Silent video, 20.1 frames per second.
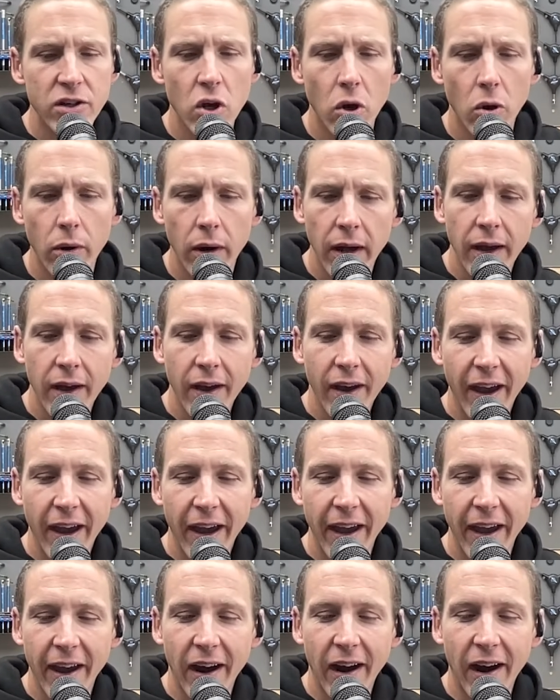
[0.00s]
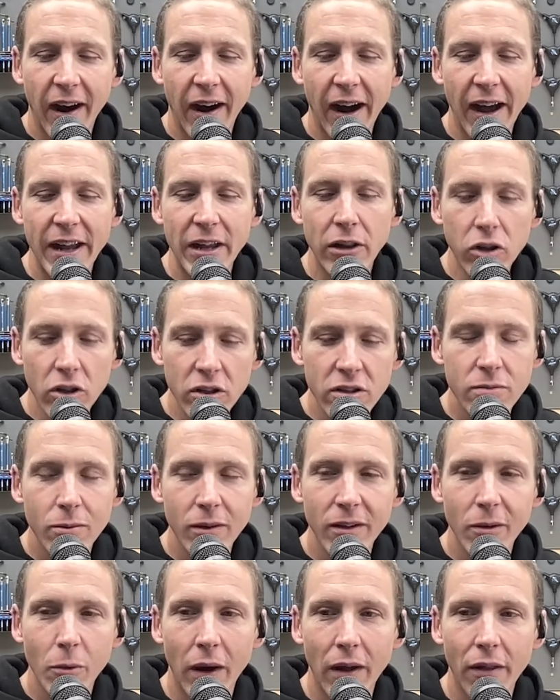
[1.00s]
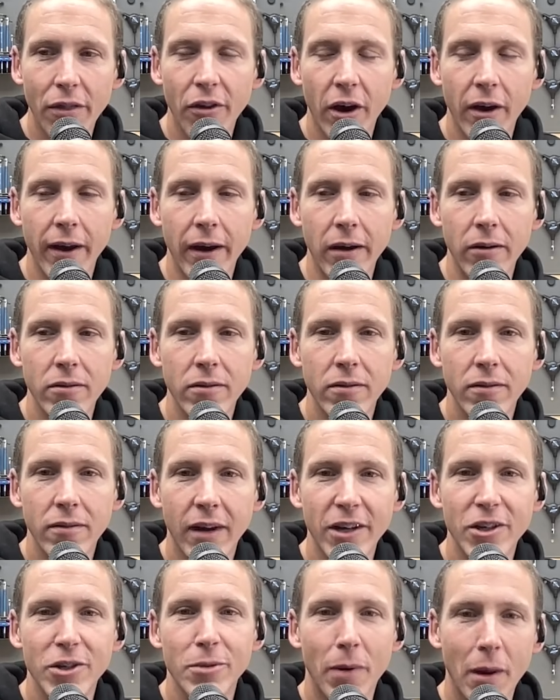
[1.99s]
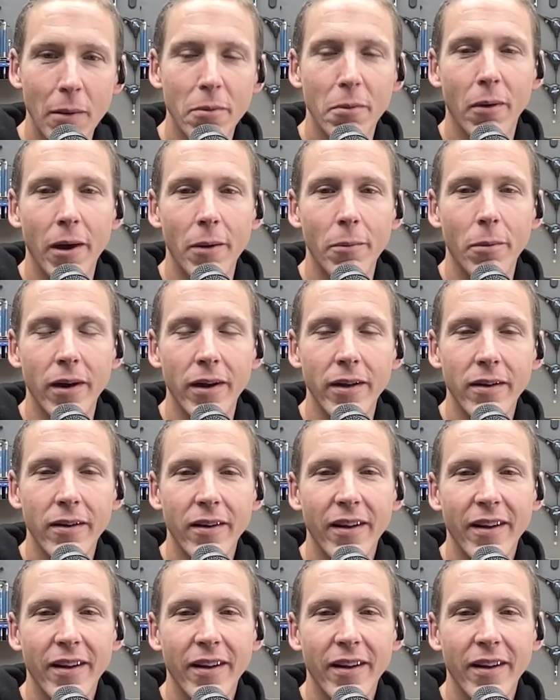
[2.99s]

So it looks really well thought out. I should probably ride one.